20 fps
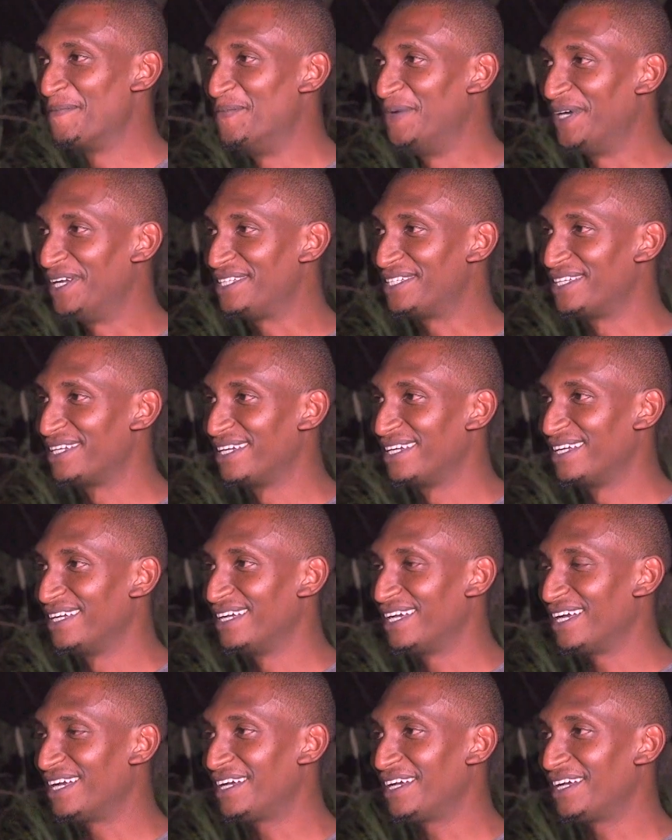But
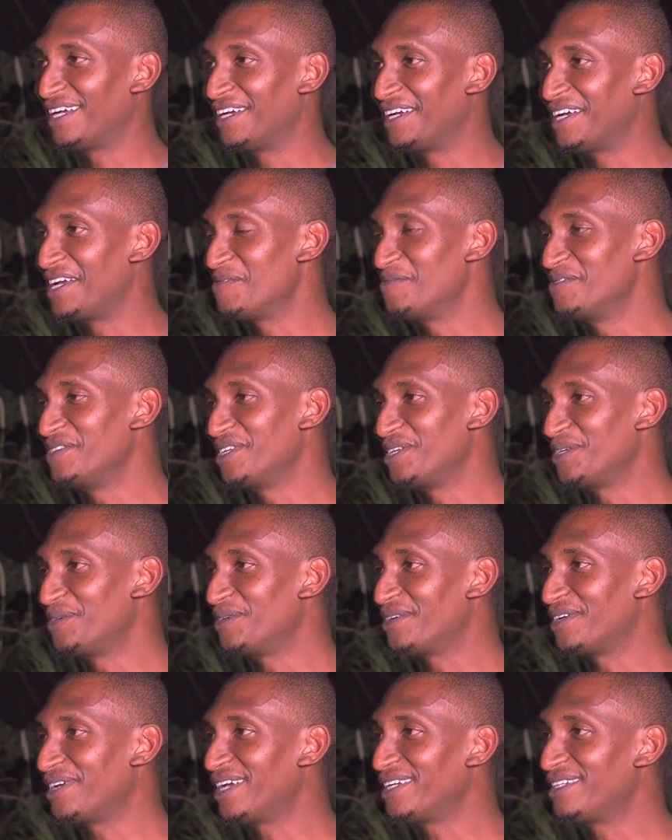I
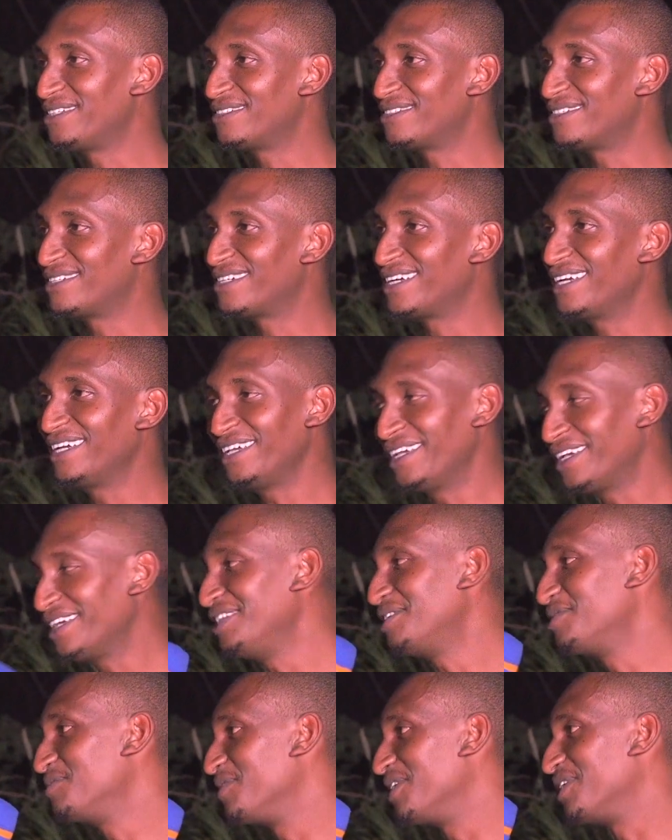mean, I
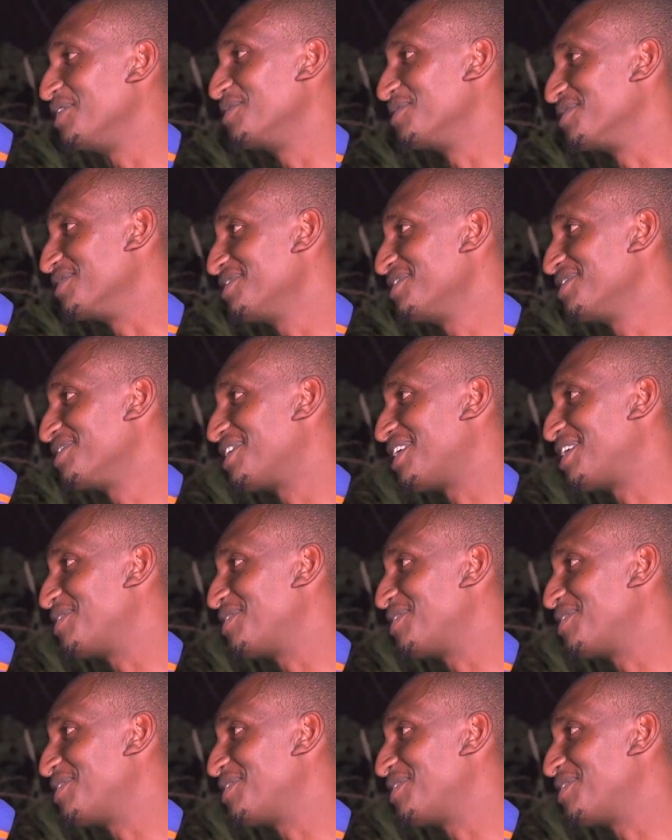held my own.